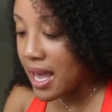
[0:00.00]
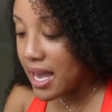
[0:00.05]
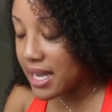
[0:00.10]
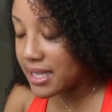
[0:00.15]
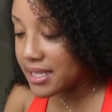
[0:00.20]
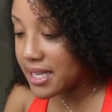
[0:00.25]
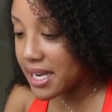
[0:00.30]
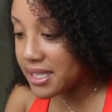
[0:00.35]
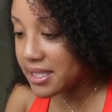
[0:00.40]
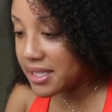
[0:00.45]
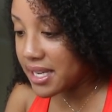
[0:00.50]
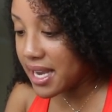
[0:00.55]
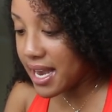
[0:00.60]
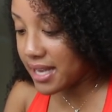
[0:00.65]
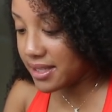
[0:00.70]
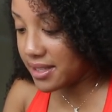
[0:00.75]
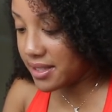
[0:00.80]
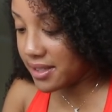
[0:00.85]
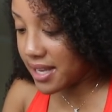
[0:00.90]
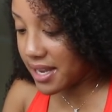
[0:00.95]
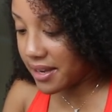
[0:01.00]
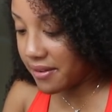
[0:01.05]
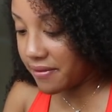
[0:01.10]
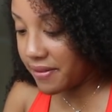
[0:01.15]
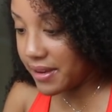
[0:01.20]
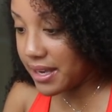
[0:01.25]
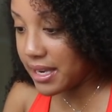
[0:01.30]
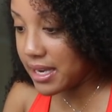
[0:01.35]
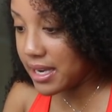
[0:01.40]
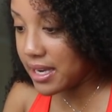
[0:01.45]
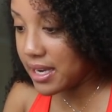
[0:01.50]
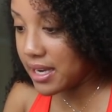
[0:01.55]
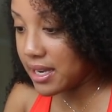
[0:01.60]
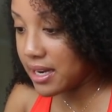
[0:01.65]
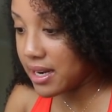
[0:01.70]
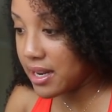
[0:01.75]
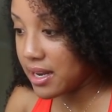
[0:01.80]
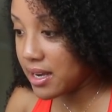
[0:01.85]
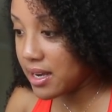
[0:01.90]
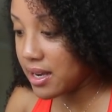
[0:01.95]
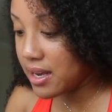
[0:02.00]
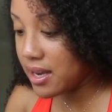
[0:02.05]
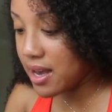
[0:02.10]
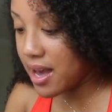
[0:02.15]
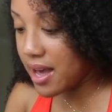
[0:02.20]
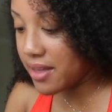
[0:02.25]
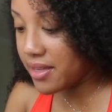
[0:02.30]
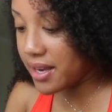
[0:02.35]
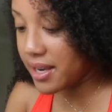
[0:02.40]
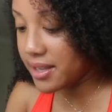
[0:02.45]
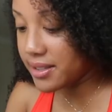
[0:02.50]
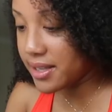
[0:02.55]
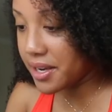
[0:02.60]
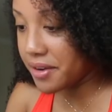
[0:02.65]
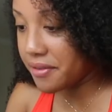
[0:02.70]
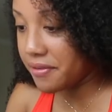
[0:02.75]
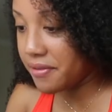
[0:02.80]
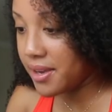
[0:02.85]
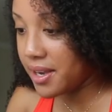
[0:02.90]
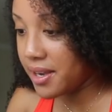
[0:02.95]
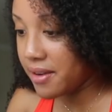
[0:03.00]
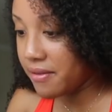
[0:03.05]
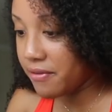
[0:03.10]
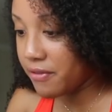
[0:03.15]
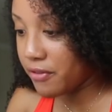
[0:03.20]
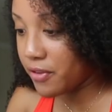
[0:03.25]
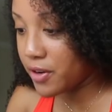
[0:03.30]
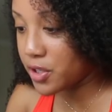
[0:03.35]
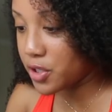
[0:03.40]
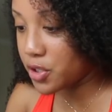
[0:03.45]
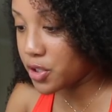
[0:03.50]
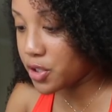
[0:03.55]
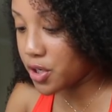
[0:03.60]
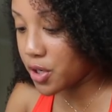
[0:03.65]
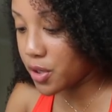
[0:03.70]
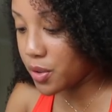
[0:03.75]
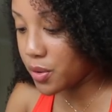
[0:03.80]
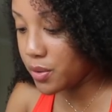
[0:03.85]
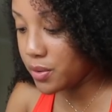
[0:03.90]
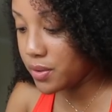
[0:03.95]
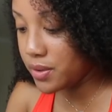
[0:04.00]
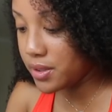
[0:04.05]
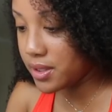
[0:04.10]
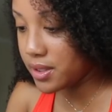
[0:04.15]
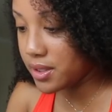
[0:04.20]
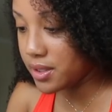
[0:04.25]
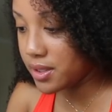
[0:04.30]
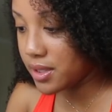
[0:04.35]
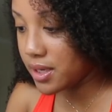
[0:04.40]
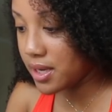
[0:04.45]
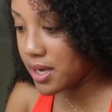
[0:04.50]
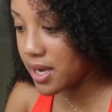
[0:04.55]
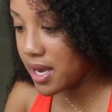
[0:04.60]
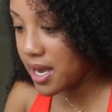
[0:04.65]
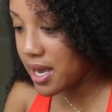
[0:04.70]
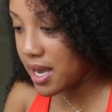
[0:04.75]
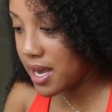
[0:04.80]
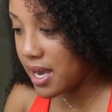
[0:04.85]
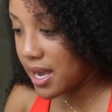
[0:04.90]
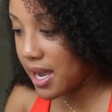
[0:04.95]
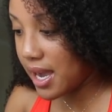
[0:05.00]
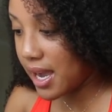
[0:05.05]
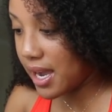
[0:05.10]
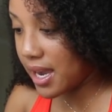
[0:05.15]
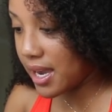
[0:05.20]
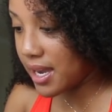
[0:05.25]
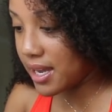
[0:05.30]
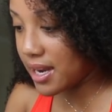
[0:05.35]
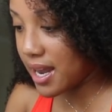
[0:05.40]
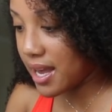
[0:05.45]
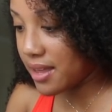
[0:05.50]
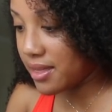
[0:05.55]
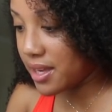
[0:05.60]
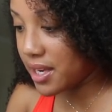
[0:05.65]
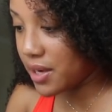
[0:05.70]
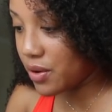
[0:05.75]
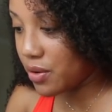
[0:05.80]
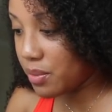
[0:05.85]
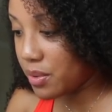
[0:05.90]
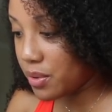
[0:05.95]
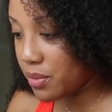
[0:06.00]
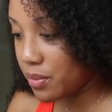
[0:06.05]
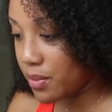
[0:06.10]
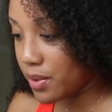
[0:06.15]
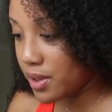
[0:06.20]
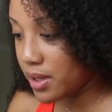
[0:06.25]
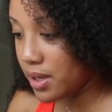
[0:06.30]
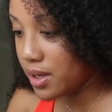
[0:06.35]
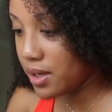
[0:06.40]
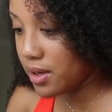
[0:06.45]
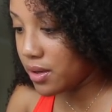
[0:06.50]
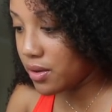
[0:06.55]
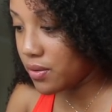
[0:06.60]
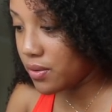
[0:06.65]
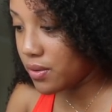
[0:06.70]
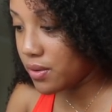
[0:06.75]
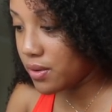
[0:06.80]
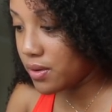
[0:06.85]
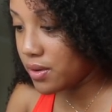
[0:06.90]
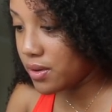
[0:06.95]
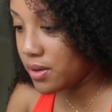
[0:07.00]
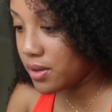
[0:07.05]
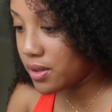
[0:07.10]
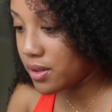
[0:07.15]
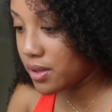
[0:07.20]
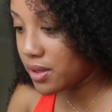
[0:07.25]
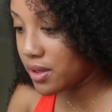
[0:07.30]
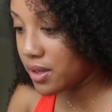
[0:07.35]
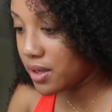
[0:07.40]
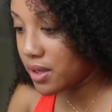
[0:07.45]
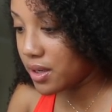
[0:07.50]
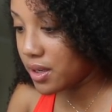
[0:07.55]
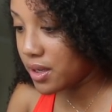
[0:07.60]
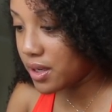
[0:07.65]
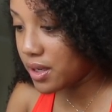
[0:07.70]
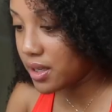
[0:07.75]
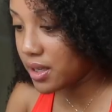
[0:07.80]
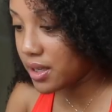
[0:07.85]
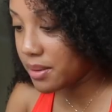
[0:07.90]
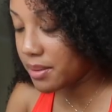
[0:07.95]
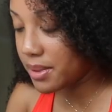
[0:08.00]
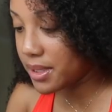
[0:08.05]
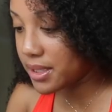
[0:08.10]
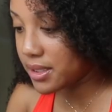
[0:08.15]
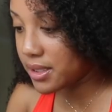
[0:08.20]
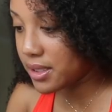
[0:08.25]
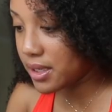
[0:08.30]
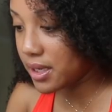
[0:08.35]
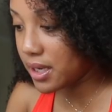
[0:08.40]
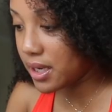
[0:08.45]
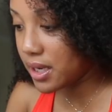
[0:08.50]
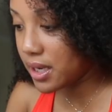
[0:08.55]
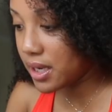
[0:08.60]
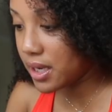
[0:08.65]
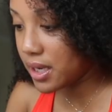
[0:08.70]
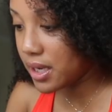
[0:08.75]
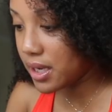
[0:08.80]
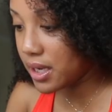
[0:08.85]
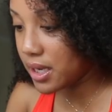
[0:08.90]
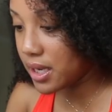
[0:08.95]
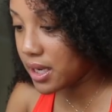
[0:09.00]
And Tasty has this like vegan, I think it's like a vegan French toast. And I think it'll be really good. Let me see.